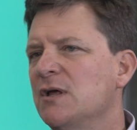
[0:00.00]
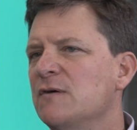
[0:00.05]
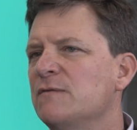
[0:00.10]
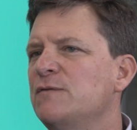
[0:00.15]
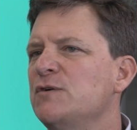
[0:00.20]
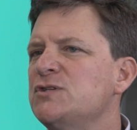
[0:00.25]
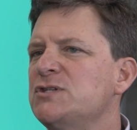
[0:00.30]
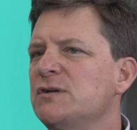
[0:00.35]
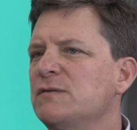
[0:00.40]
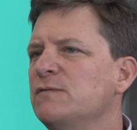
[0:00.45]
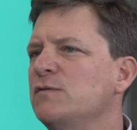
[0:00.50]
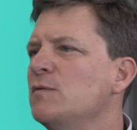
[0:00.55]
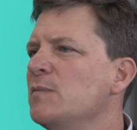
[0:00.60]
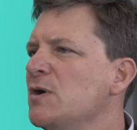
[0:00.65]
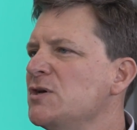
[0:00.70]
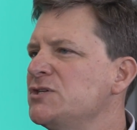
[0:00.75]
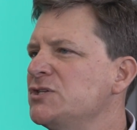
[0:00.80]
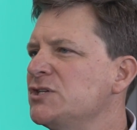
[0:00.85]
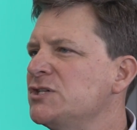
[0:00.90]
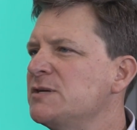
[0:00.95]
first and
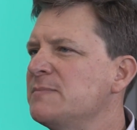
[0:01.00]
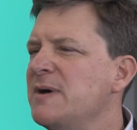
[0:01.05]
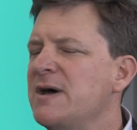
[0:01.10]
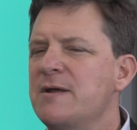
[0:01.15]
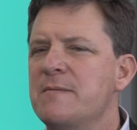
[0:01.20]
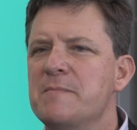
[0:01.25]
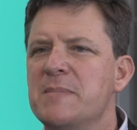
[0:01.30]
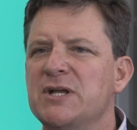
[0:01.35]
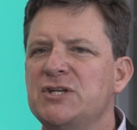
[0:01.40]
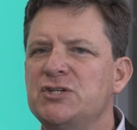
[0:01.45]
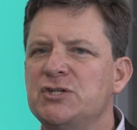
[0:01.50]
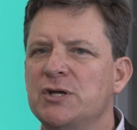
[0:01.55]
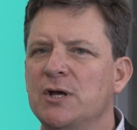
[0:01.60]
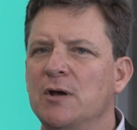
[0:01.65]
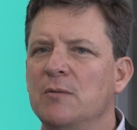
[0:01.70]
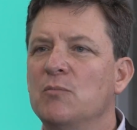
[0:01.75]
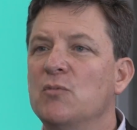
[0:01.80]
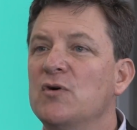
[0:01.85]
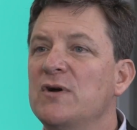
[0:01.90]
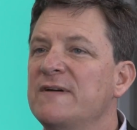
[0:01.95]
foremost just about a much
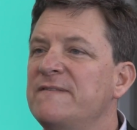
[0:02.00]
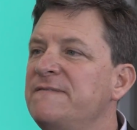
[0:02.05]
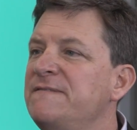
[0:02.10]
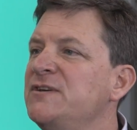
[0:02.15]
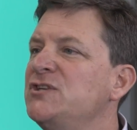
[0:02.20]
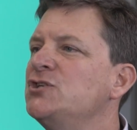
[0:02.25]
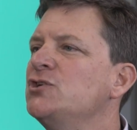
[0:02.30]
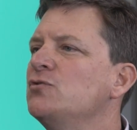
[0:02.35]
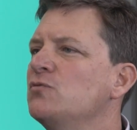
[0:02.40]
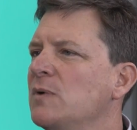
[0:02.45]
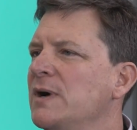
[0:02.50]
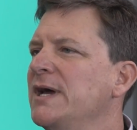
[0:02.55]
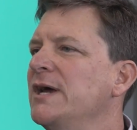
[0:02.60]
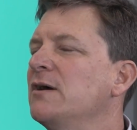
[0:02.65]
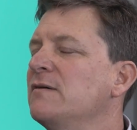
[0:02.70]
more efficient way